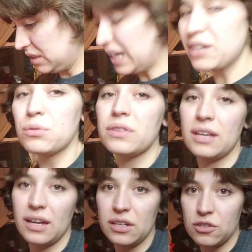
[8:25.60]
I don't
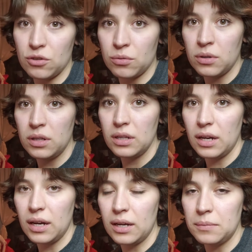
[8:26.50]
think I do.
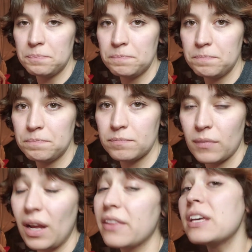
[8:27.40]

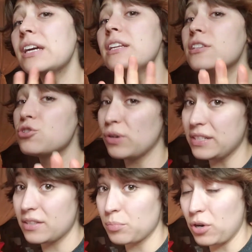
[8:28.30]
I think I need to
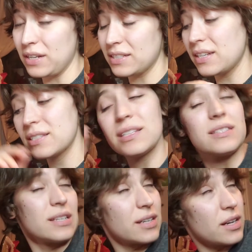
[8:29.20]
trust the process.
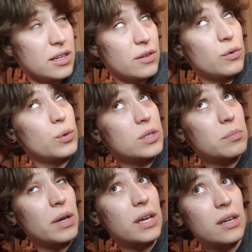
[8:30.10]
That's like kind of always
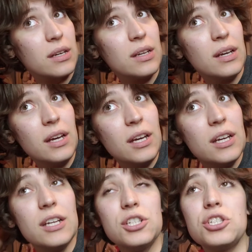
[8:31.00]
my
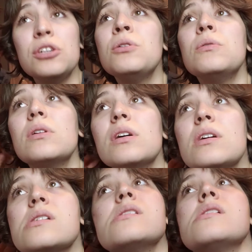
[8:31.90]
issue.
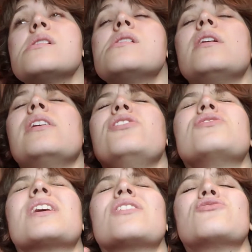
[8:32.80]
You
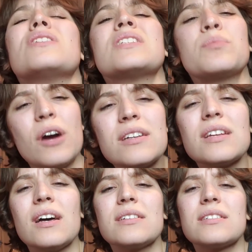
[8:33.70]
just gotta trust the
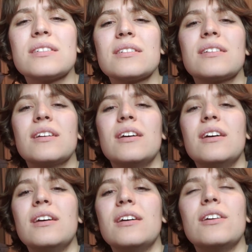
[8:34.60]
process.
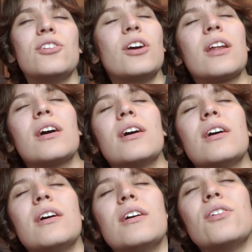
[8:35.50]

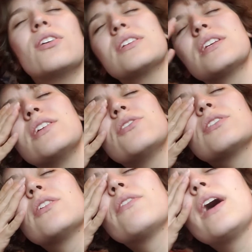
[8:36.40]
You gotta say to
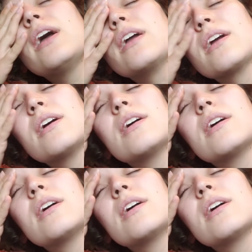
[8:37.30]
yourself, hey,